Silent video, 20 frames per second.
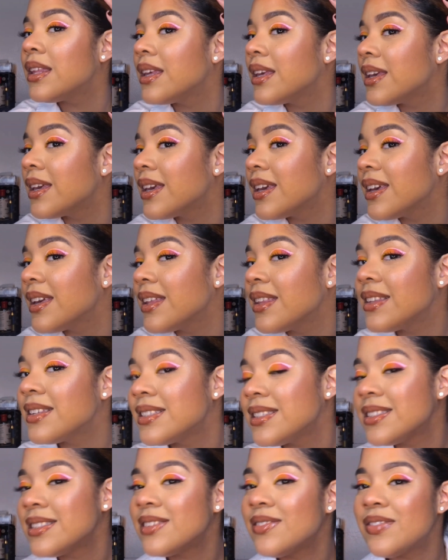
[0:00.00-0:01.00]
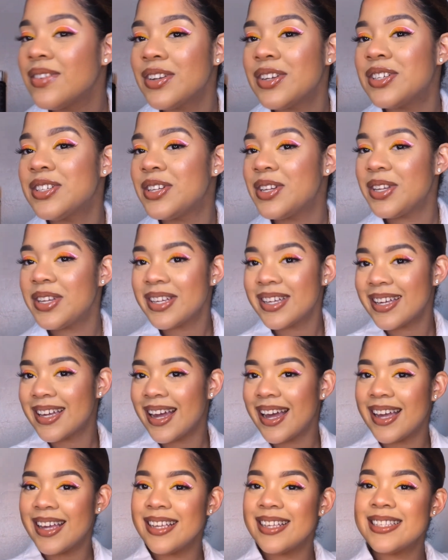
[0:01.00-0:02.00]
yeah, this is the finished look,
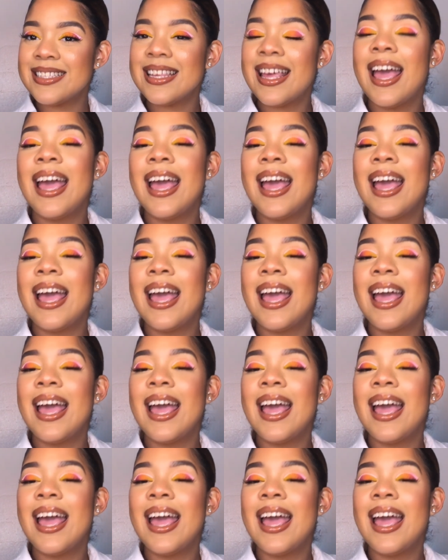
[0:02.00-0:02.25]
guys.